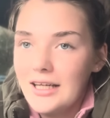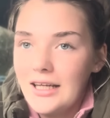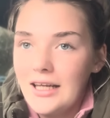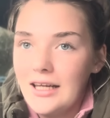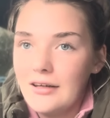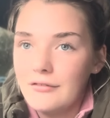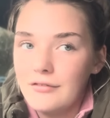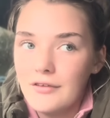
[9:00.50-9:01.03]

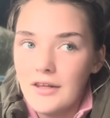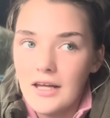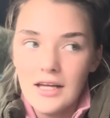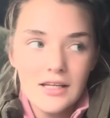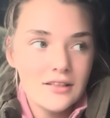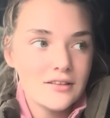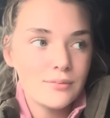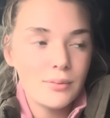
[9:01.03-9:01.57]
it for
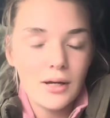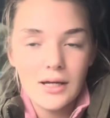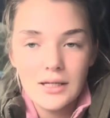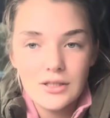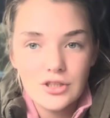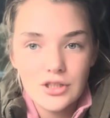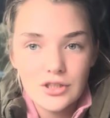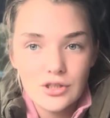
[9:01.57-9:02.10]
this. But
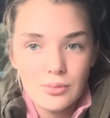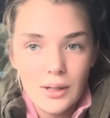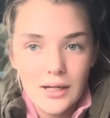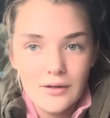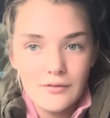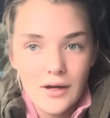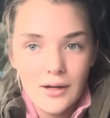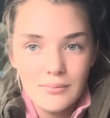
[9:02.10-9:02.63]
it's just a way
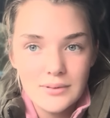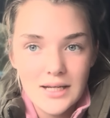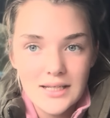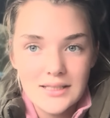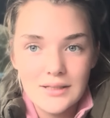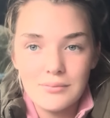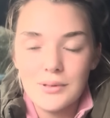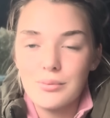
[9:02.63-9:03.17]
of
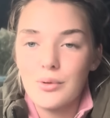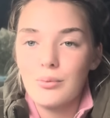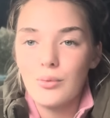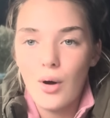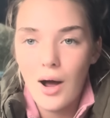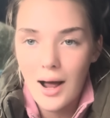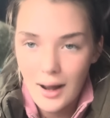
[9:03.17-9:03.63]
updating people on what